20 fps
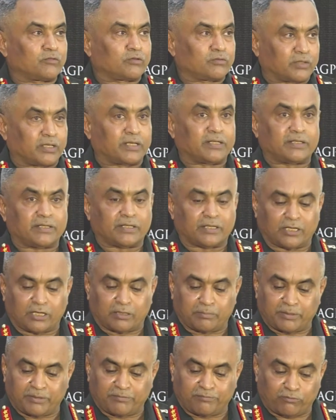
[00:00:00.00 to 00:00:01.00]
The Indian
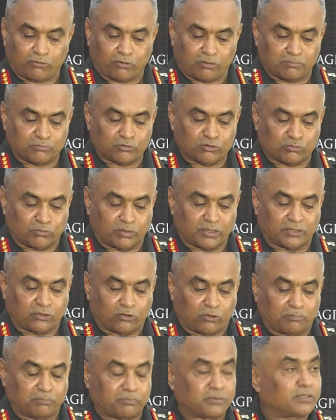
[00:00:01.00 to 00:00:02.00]
Army forms one
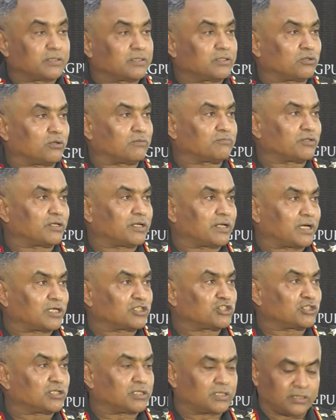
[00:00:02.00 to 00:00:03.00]
component of the
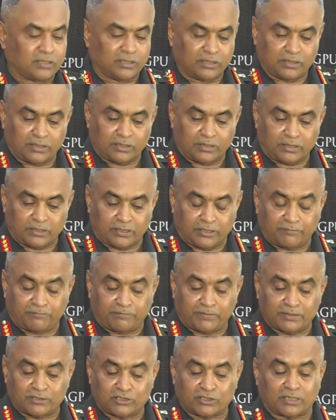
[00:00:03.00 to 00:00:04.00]
larger
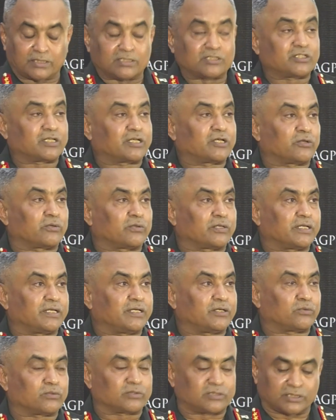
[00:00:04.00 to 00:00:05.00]
defense and
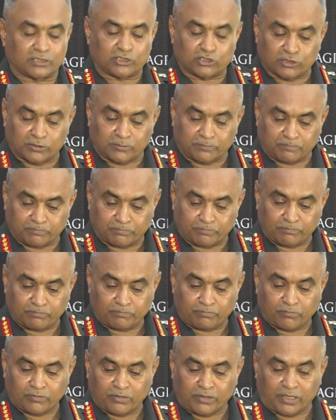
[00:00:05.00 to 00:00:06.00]
security ecosystem,
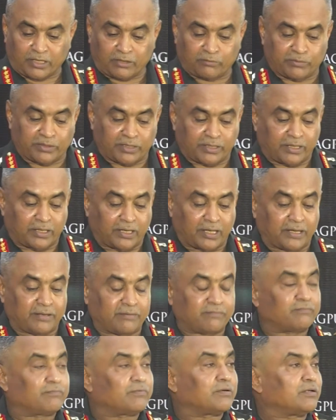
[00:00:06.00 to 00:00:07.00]
and we are
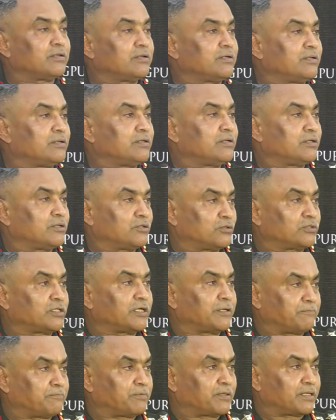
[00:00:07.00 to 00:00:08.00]
alive to
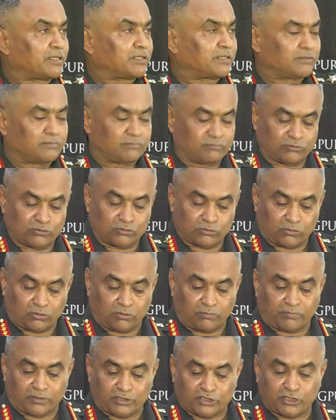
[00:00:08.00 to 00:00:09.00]
the imperatives
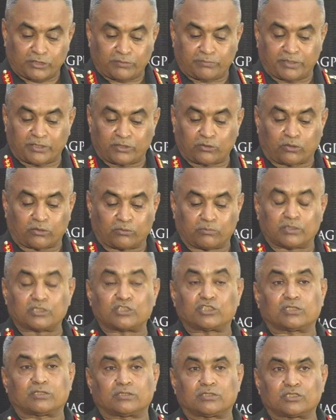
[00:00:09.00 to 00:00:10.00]
of achieving
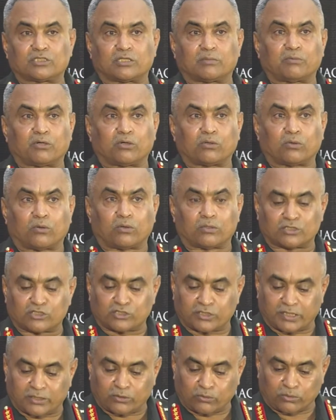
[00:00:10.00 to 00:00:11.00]
convergence among all
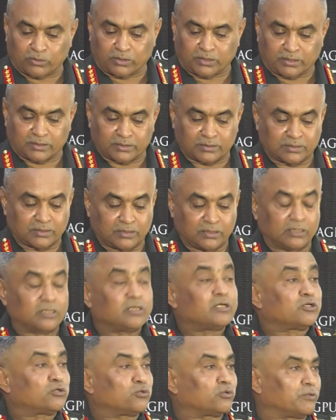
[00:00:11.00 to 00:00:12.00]
stakeholders
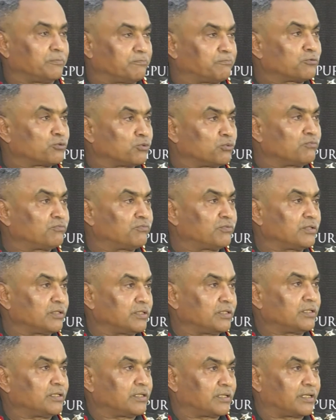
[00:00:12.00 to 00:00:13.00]
to improve
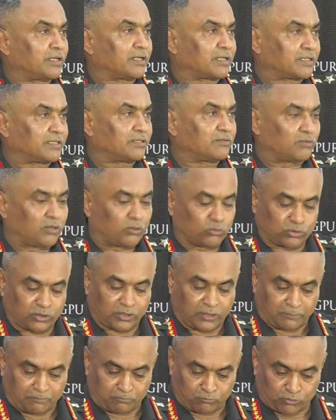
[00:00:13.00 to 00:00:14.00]
collective
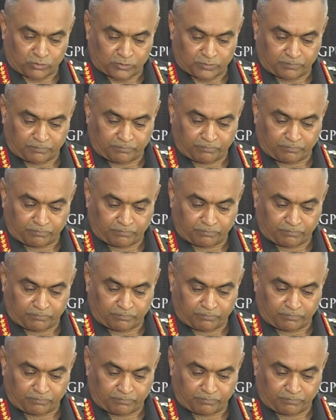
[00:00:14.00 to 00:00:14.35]
outcomes.